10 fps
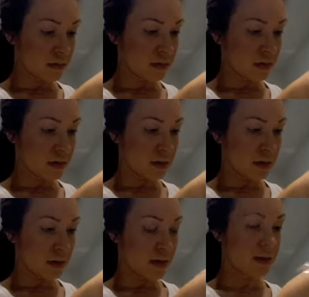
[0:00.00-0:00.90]
I
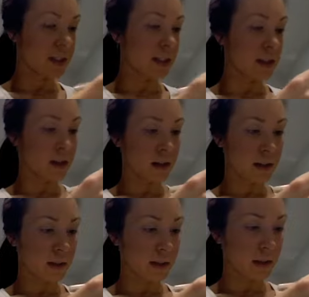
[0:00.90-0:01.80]
don't know what it's called, it
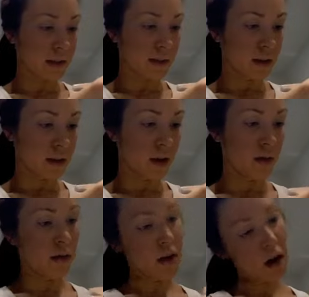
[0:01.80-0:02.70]
doesn't have that, oh,
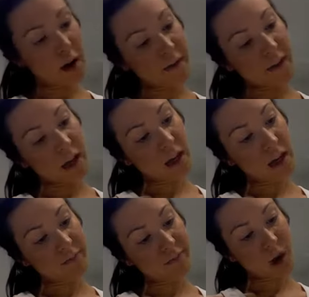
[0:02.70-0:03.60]

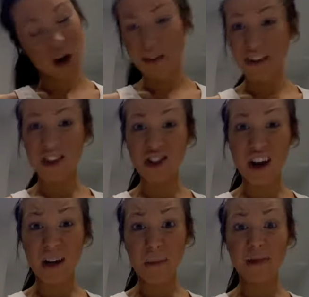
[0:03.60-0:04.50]
Coffee
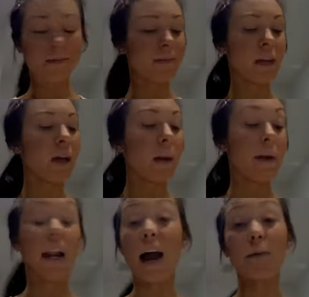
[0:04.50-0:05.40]
Shop.
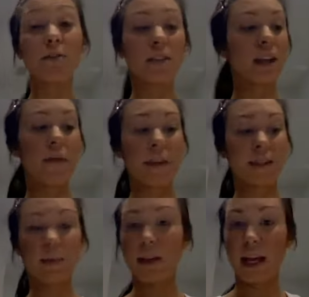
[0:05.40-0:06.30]
But I would just get this
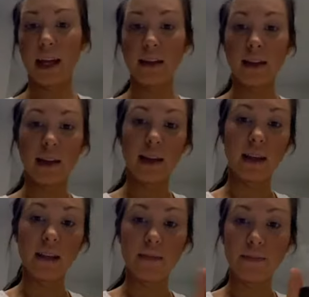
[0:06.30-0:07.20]
plain,
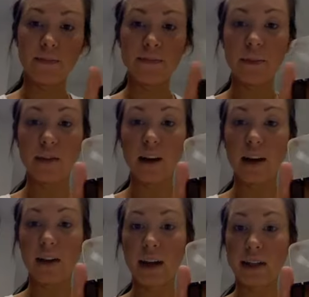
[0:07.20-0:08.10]
the very
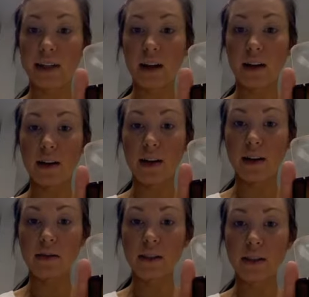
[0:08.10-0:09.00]
lightest color.
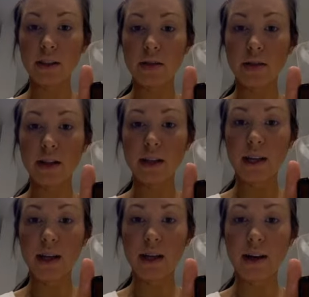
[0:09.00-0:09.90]
Where is it?
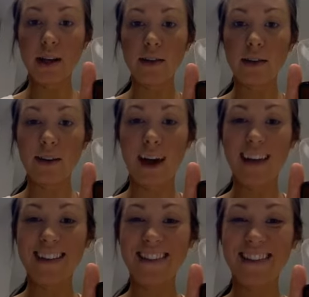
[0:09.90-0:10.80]
How can I do it? Okay,
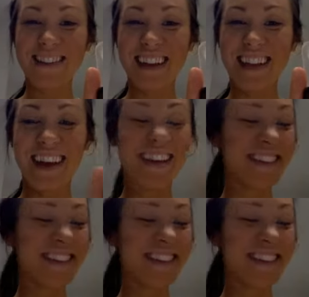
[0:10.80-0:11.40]
right there.